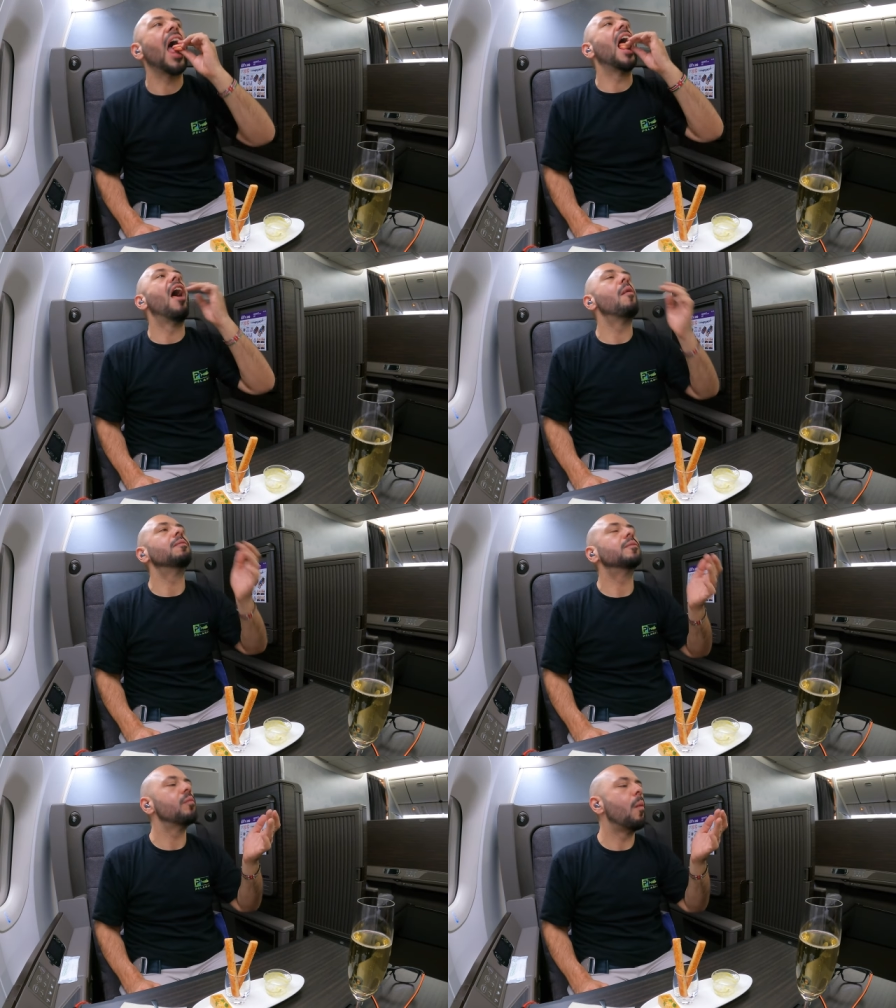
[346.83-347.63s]
cheese
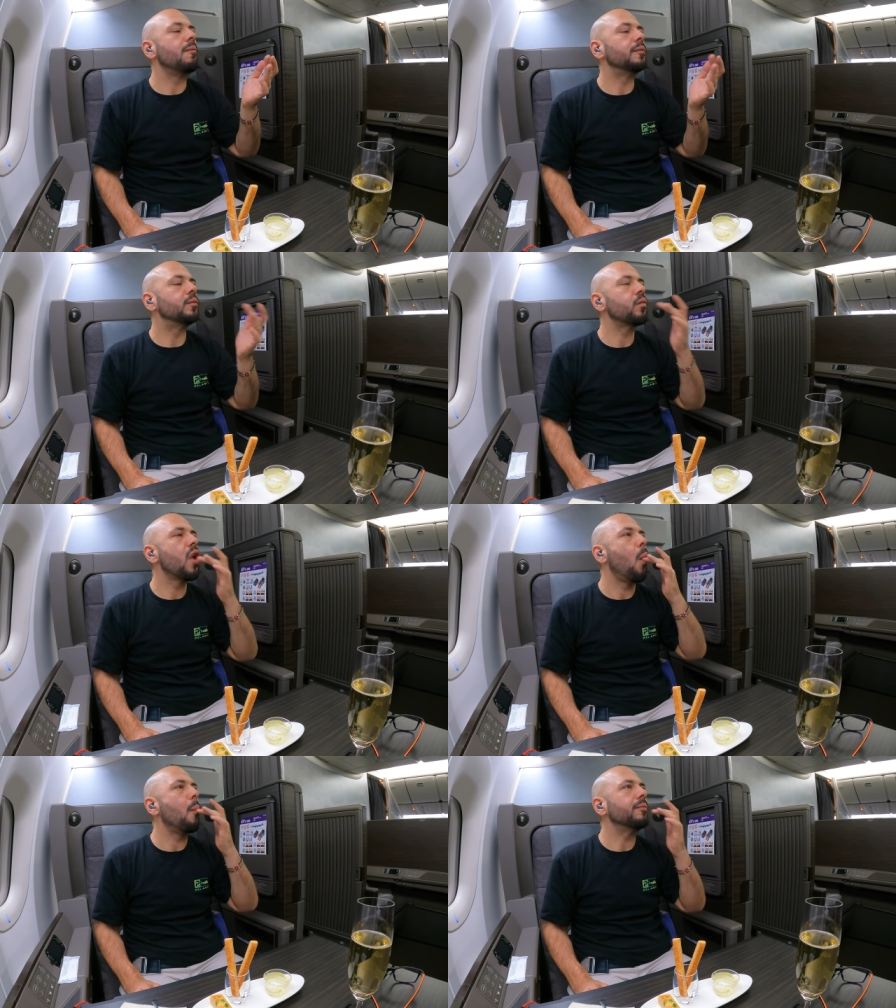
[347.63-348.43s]
macaron that
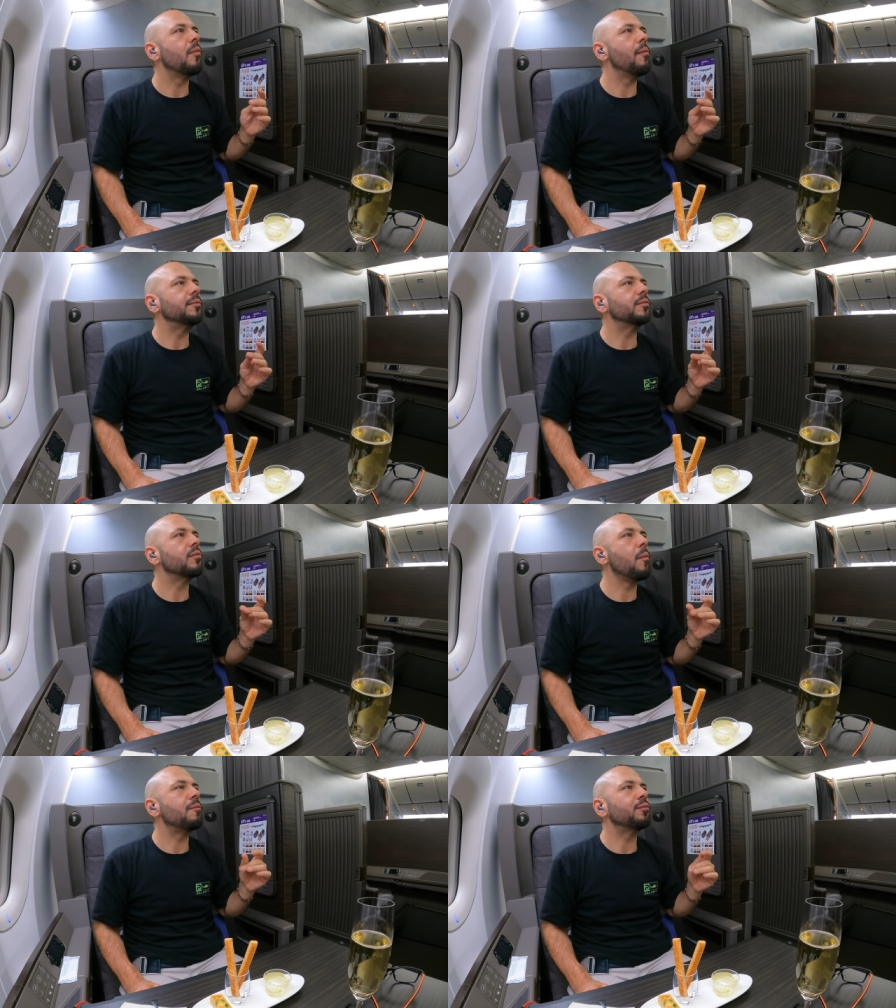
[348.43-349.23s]

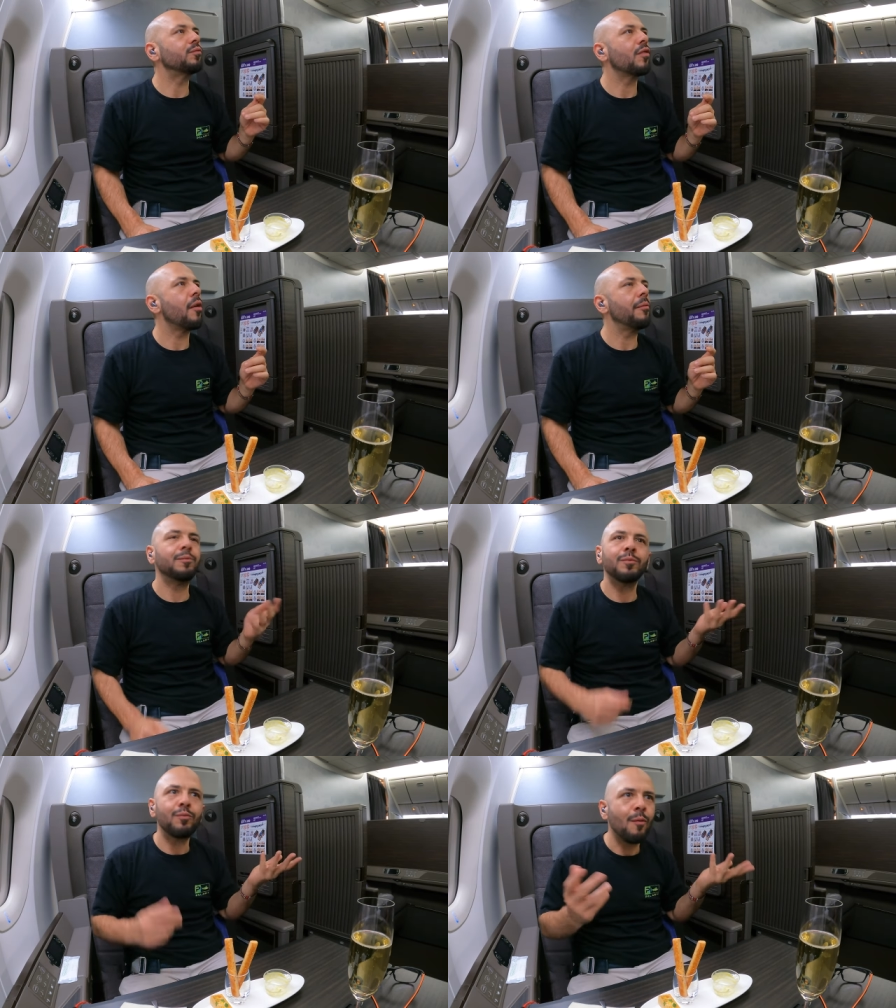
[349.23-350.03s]
absolutely blew my
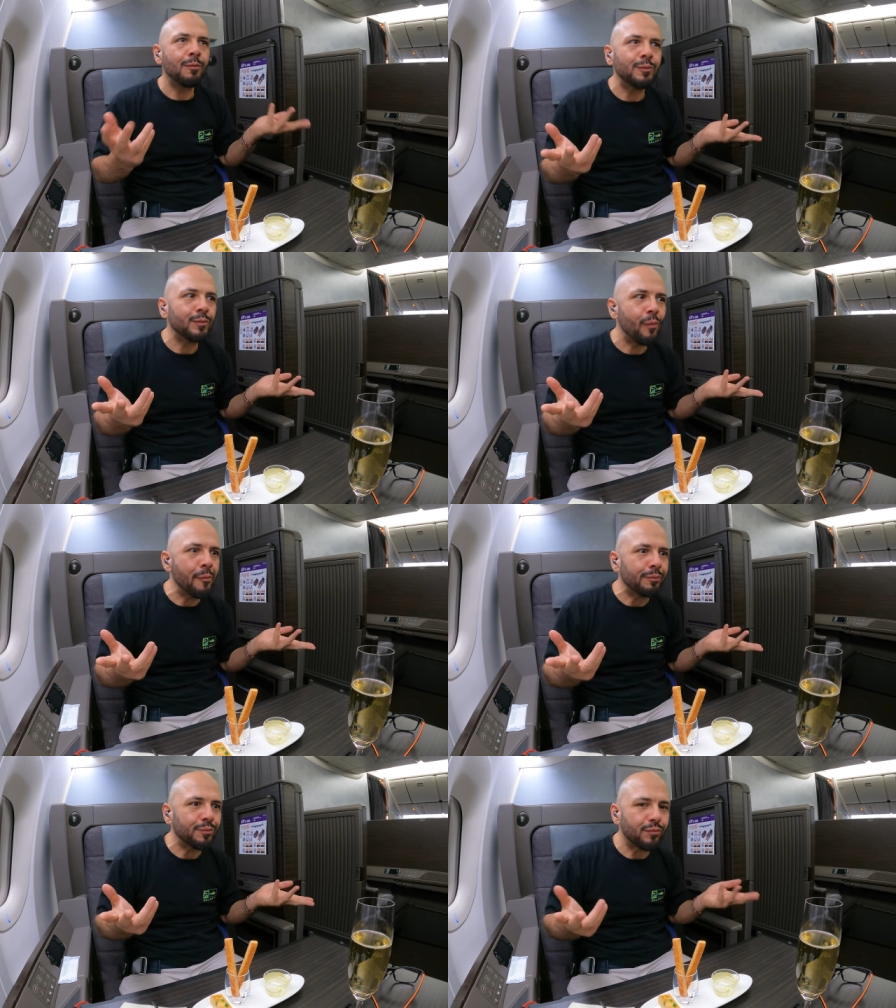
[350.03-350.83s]
mind,
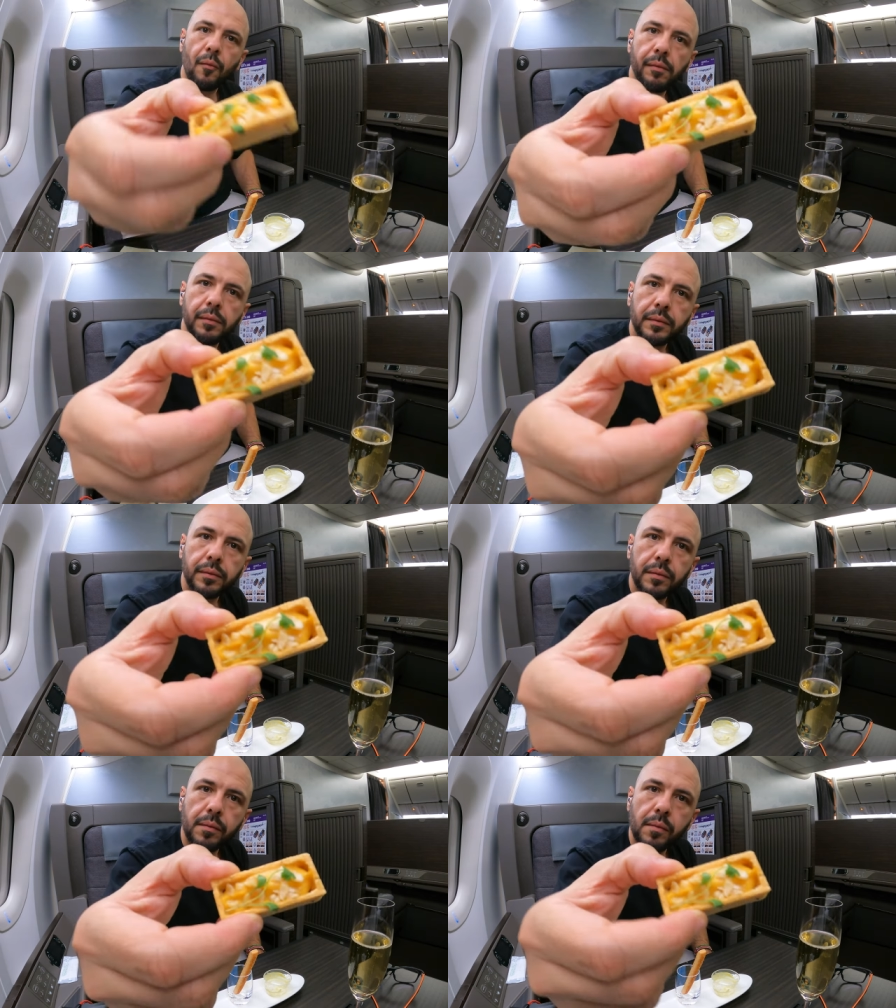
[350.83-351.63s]
and a
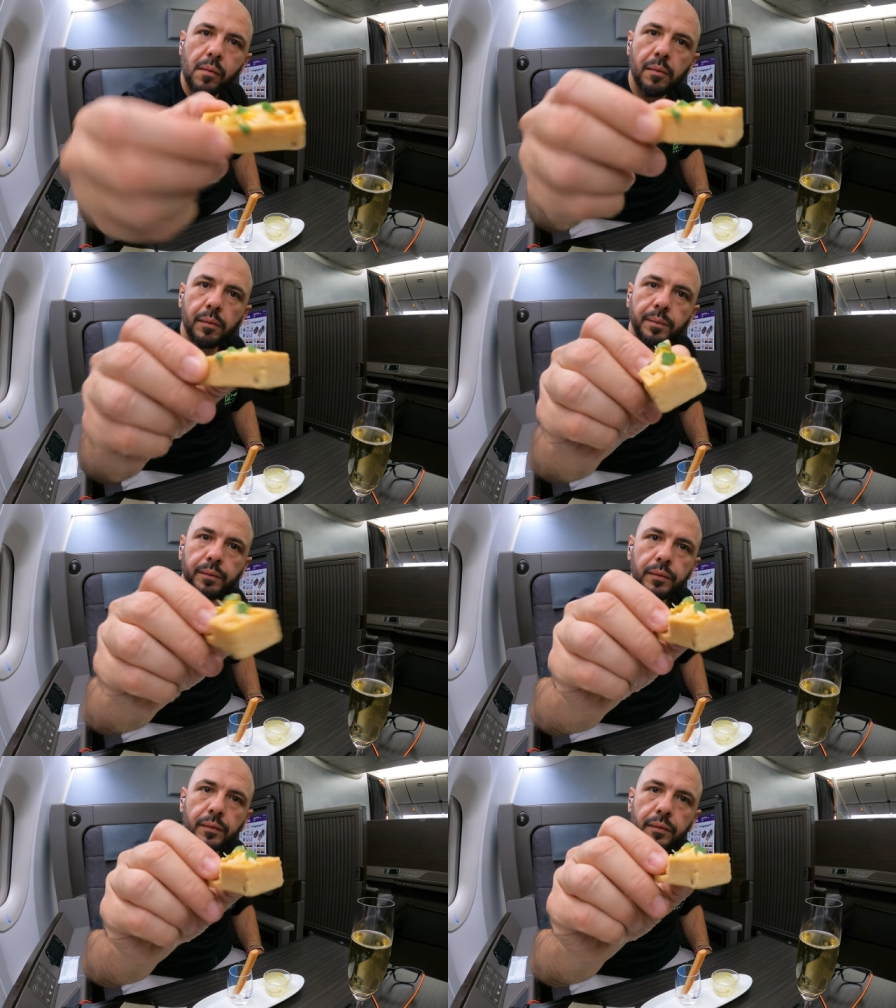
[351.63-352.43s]
butternut
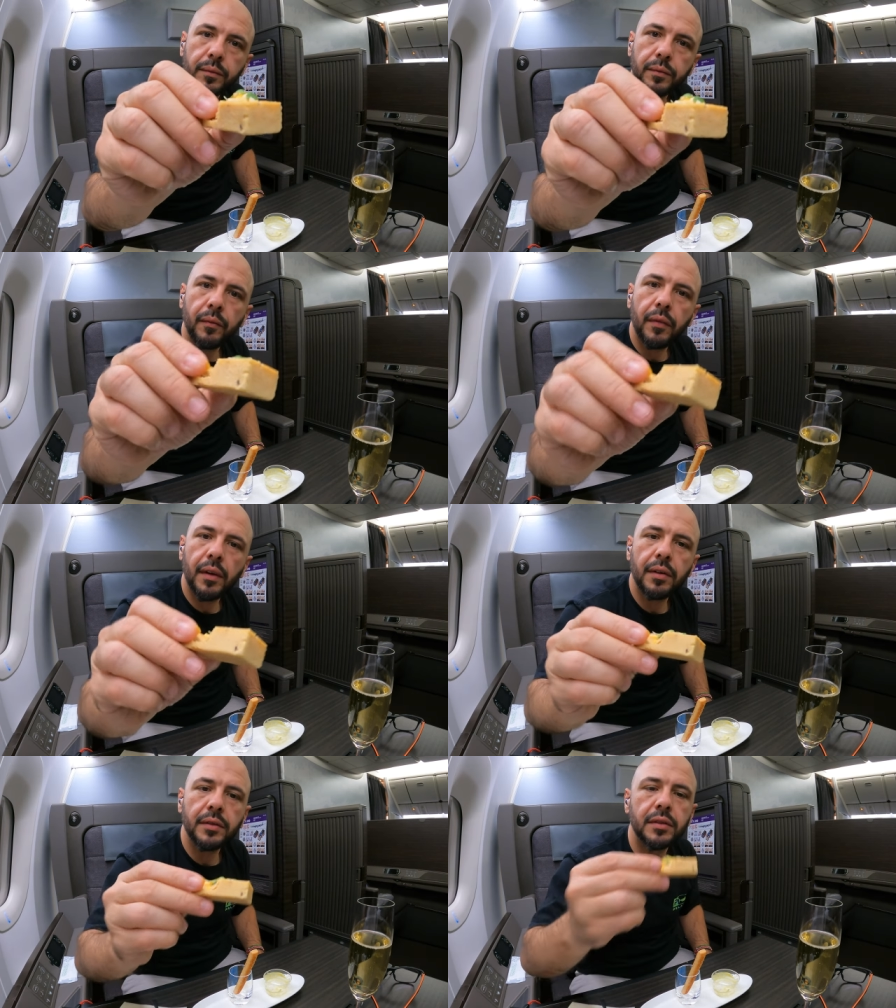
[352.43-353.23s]
squash tart
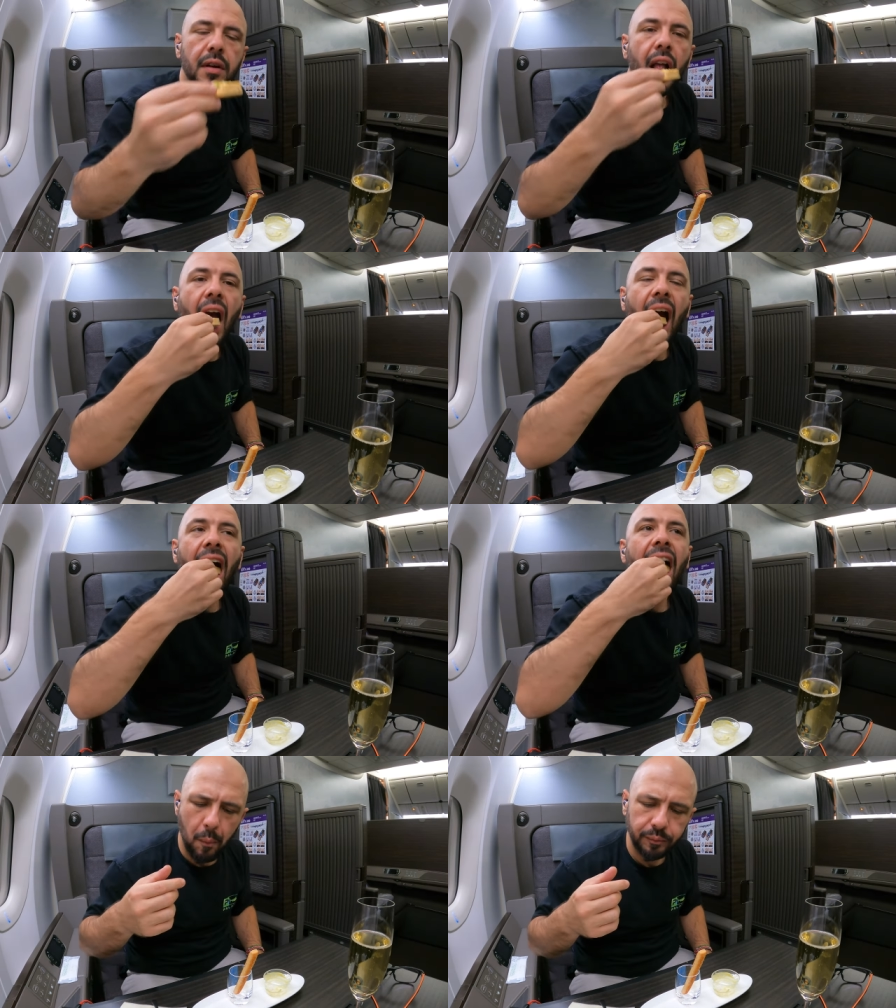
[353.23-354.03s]
that was
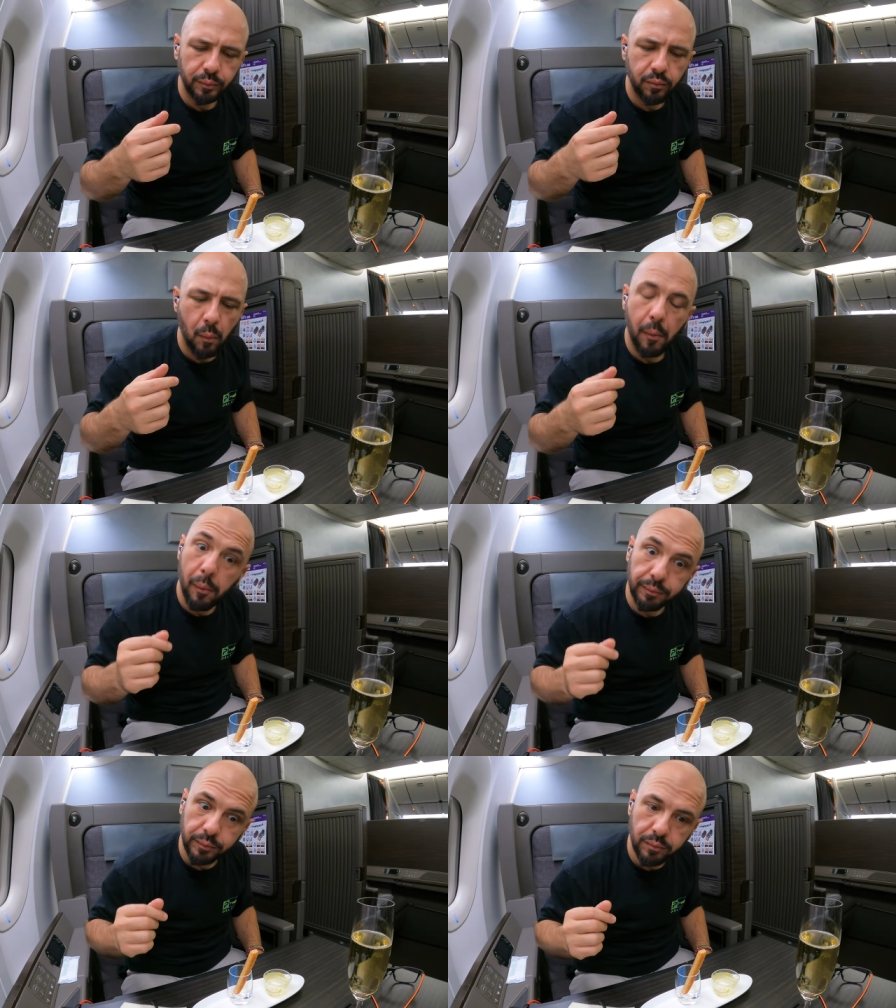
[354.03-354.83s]
just as
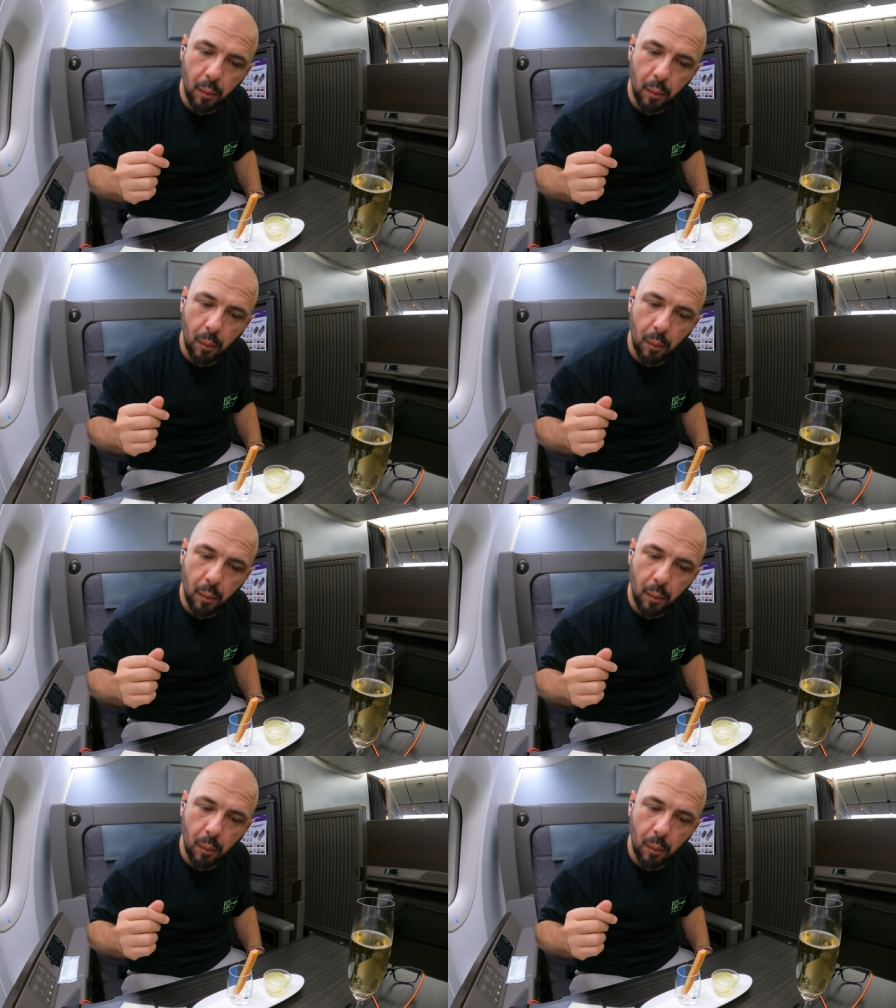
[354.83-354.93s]
delicious.